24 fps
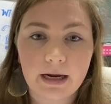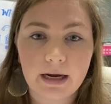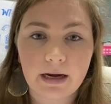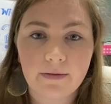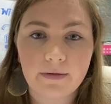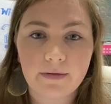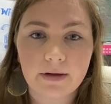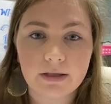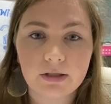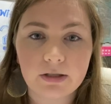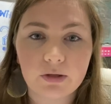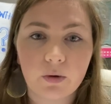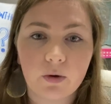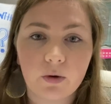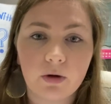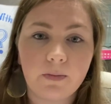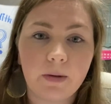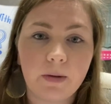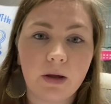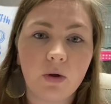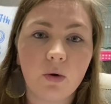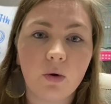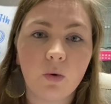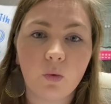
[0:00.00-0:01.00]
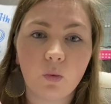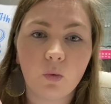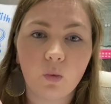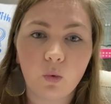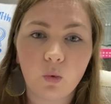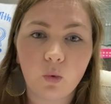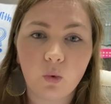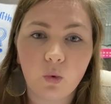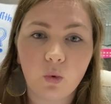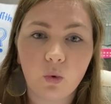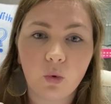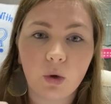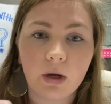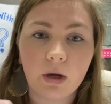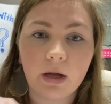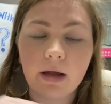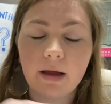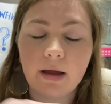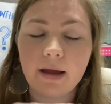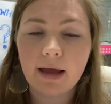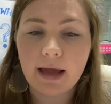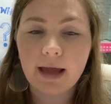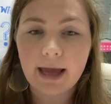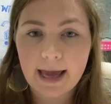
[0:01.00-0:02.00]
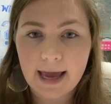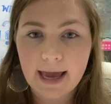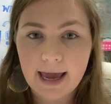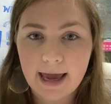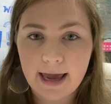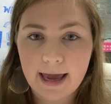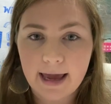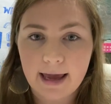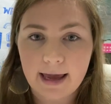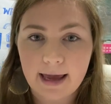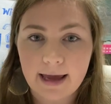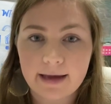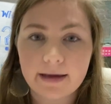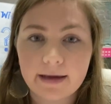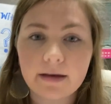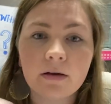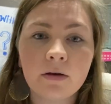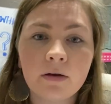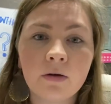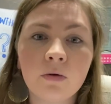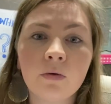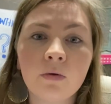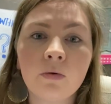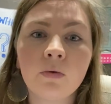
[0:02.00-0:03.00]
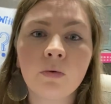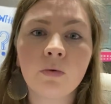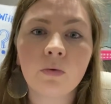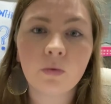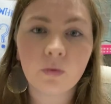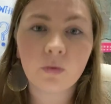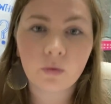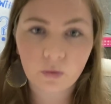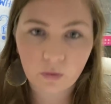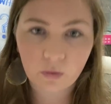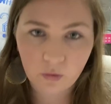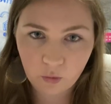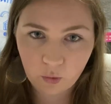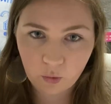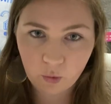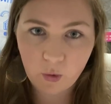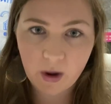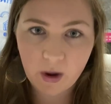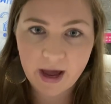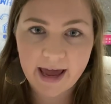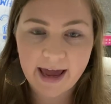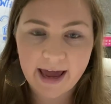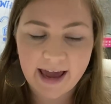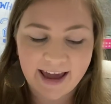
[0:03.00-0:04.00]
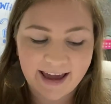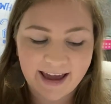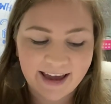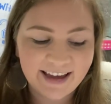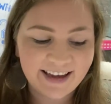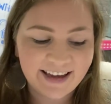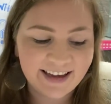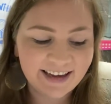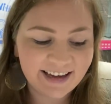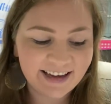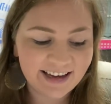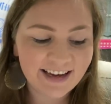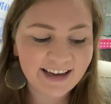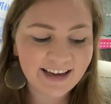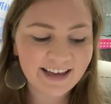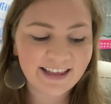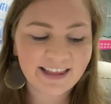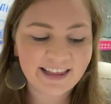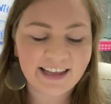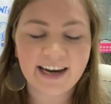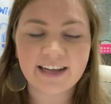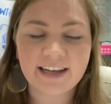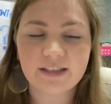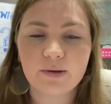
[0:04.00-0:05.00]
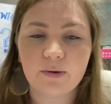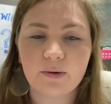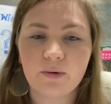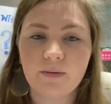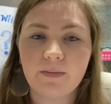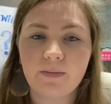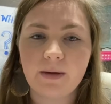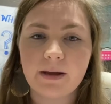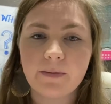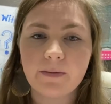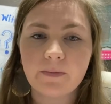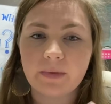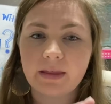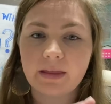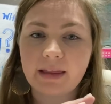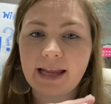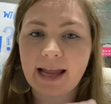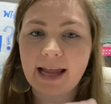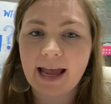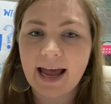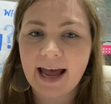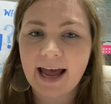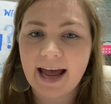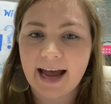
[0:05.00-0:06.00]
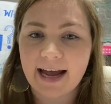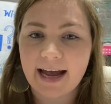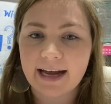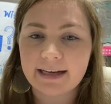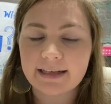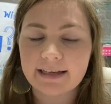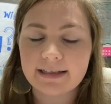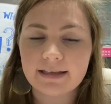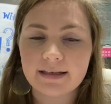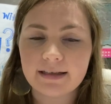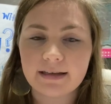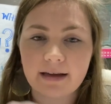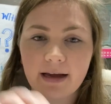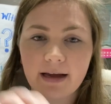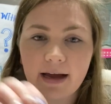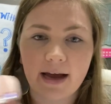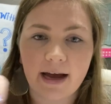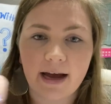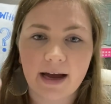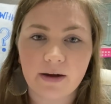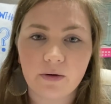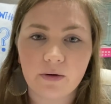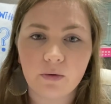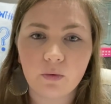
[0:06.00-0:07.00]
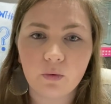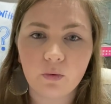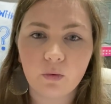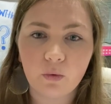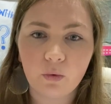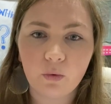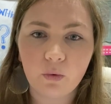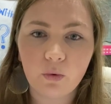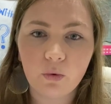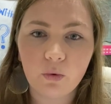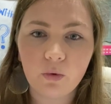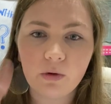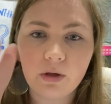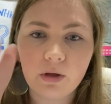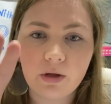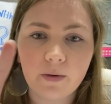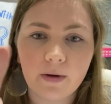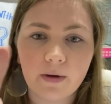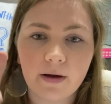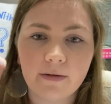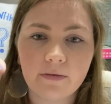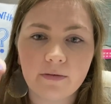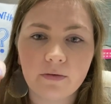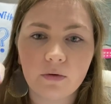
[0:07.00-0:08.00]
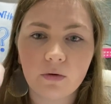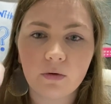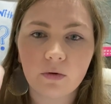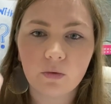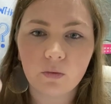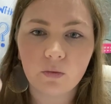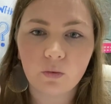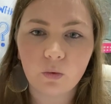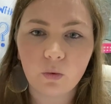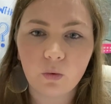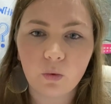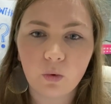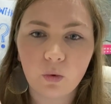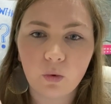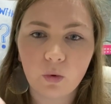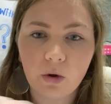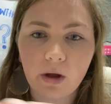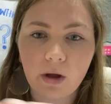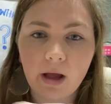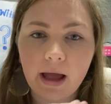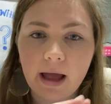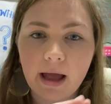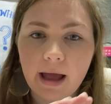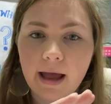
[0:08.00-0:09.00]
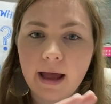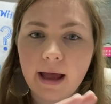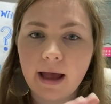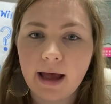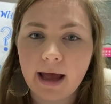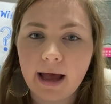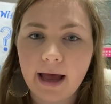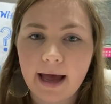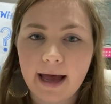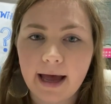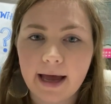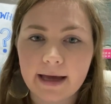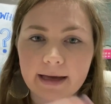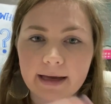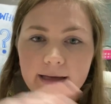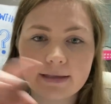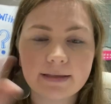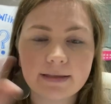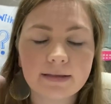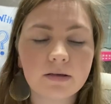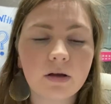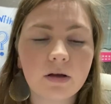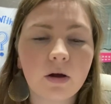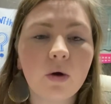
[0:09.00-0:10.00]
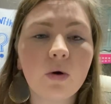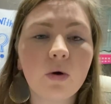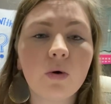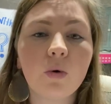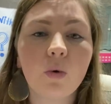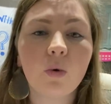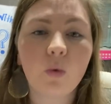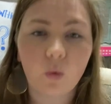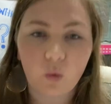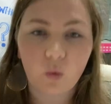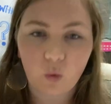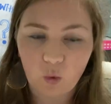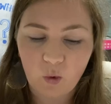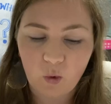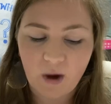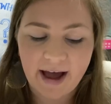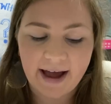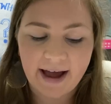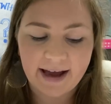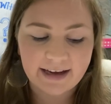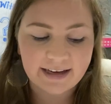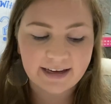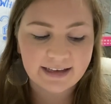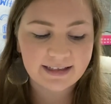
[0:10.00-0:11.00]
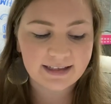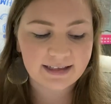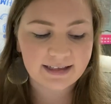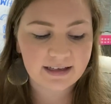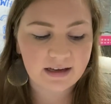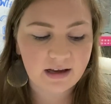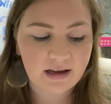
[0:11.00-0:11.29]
of it. So it would be woo, A, way. The next one would be axe. Add woo, you have woo, axe, wax.